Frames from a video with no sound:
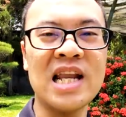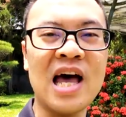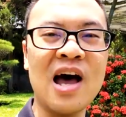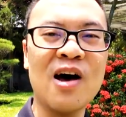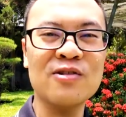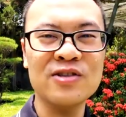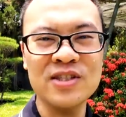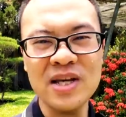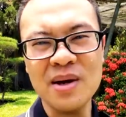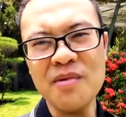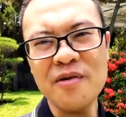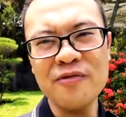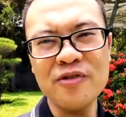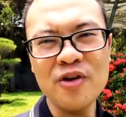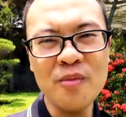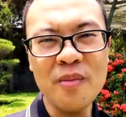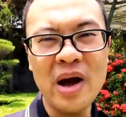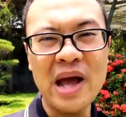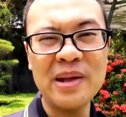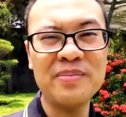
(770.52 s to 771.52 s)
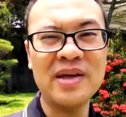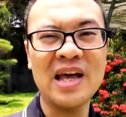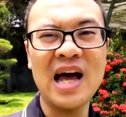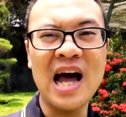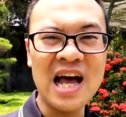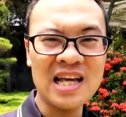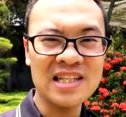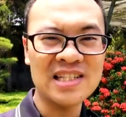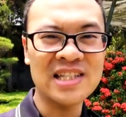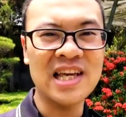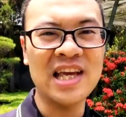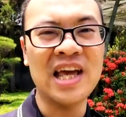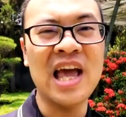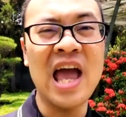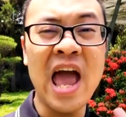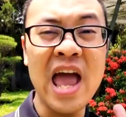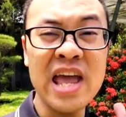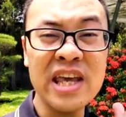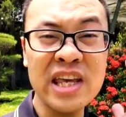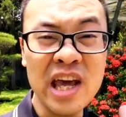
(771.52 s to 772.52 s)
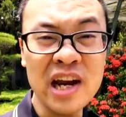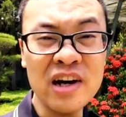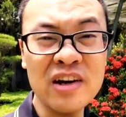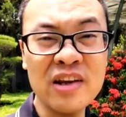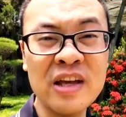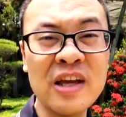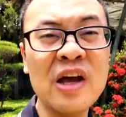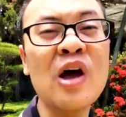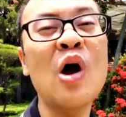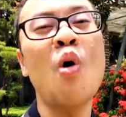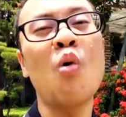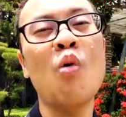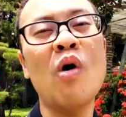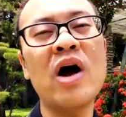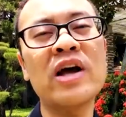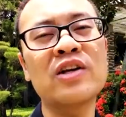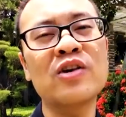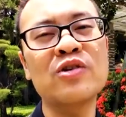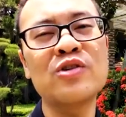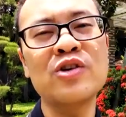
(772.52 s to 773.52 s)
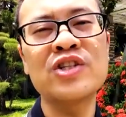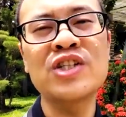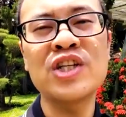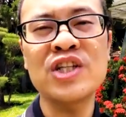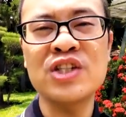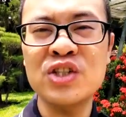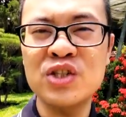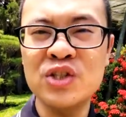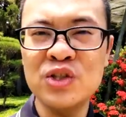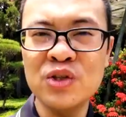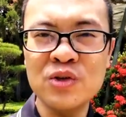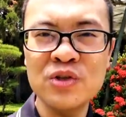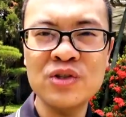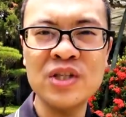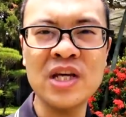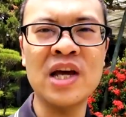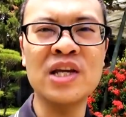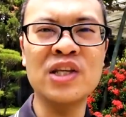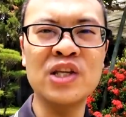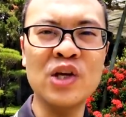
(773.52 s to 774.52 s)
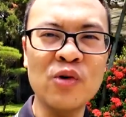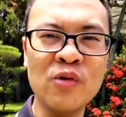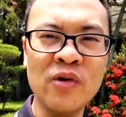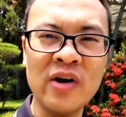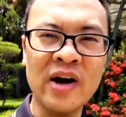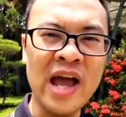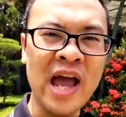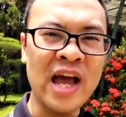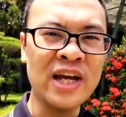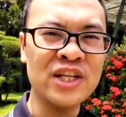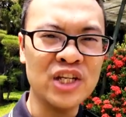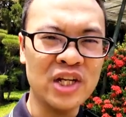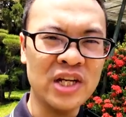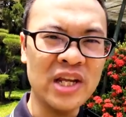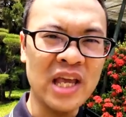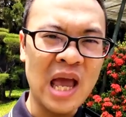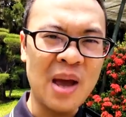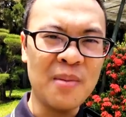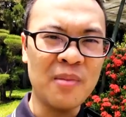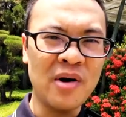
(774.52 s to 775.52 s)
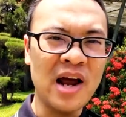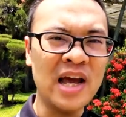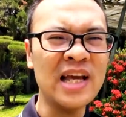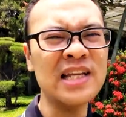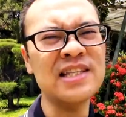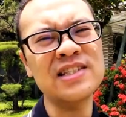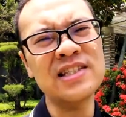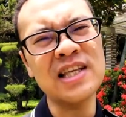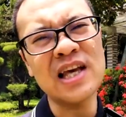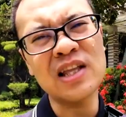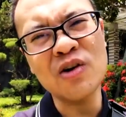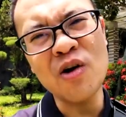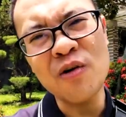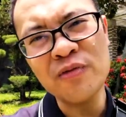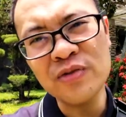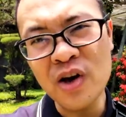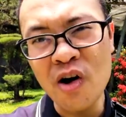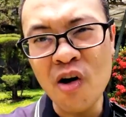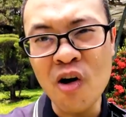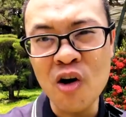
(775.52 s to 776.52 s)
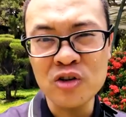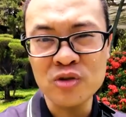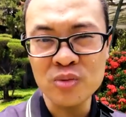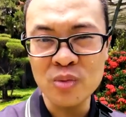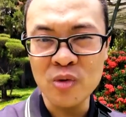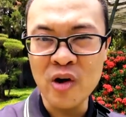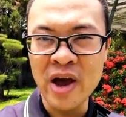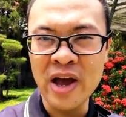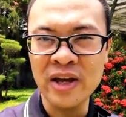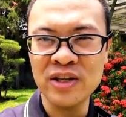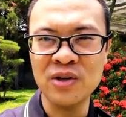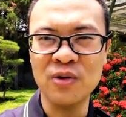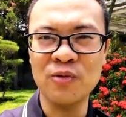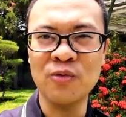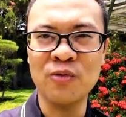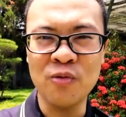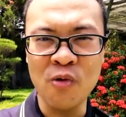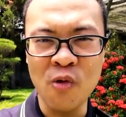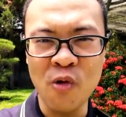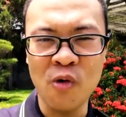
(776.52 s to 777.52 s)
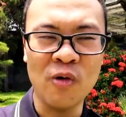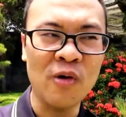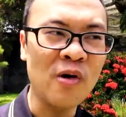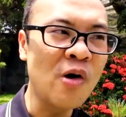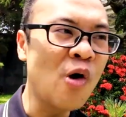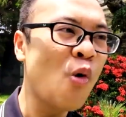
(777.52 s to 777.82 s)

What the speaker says: Now, some of you might be asking, hey Gary, why don't you just use a newer action camera instead of the Osmo Action 4?